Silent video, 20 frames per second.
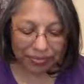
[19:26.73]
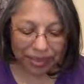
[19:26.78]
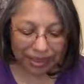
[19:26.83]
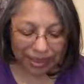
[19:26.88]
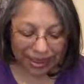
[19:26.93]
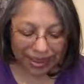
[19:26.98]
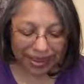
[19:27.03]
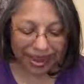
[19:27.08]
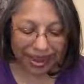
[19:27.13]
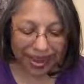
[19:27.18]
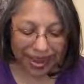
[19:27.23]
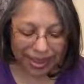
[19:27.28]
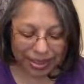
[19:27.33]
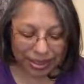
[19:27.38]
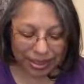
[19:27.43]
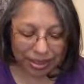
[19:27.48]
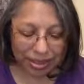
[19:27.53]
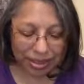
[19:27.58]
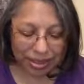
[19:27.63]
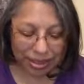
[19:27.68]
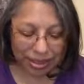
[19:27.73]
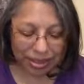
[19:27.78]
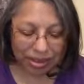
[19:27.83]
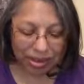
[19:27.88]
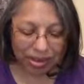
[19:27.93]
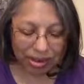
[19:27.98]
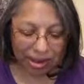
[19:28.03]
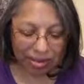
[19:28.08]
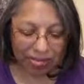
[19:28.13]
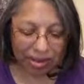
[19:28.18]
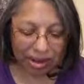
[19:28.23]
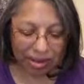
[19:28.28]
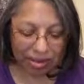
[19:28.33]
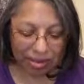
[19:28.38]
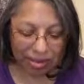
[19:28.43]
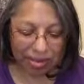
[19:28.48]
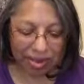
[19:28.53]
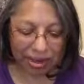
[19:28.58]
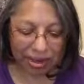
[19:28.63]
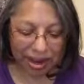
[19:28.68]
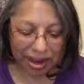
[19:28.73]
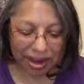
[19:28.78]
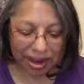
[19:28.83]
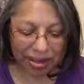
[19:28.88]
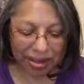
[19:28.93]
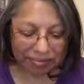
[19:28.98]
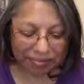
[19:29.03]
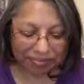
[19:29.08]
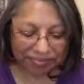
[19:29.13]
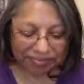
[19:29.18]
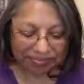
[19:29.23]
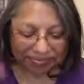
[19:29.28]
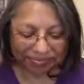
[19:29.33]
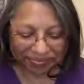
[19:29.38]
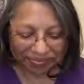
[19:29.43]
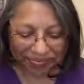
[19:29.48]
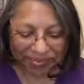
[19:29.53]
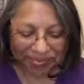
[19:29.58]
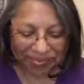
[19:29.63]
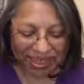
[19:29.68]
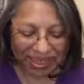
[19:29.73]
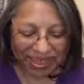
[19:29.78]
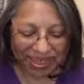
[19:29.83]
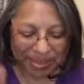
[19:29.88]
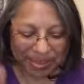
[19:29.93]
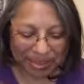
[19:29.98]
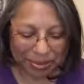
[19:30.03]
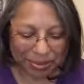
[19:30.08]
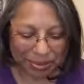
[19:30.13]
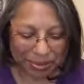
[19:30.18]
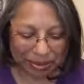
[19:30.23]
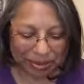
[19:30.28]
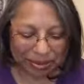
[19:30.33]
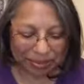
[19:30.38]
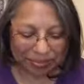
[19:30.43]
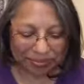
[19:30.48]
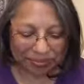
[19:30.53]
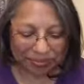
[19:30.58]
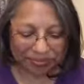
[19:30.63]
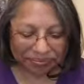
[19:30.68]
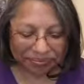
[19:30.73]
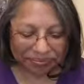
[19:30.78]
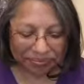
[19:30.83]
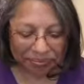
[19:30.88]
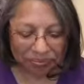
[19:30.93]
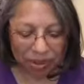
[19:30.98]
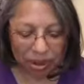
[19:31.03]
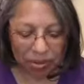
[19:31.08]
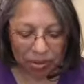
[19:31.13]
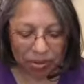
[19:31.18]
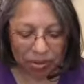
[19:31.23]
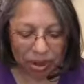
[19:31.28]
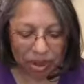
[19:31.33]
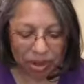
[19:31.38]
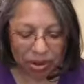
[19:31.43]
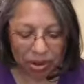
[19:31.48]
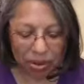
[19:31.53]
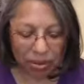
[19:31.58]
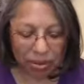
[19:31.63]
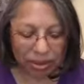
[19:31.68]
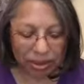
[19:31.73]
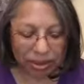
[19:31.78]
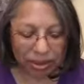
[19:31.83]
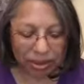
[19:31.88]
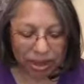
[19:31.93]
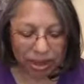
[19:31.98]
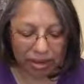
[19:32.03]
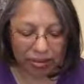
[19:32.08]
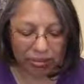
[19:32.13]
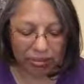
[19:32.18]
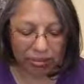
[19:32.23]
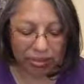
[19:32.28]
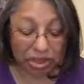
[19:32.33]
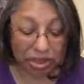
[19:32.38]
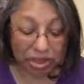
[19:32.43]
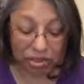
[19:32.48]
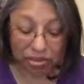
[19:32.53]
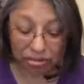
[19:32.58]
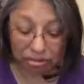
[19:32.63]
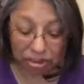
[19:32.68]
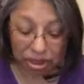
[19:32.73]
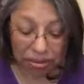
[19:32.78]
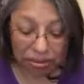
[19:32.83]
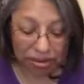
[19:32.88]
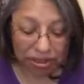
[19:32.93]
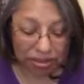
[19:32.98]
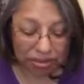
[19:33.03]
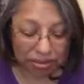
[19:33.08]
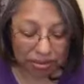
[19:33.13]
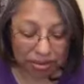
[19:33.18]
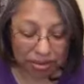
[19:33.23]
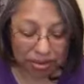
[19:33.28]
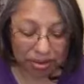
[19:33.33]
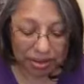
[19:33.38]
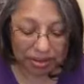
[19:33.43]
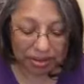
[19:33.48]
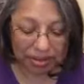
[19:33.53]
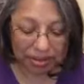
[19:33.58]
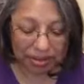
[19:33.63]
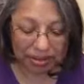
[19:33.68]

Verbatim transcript: And asking Grandfather Sky, forgot this part, with that golden light still flowing through you,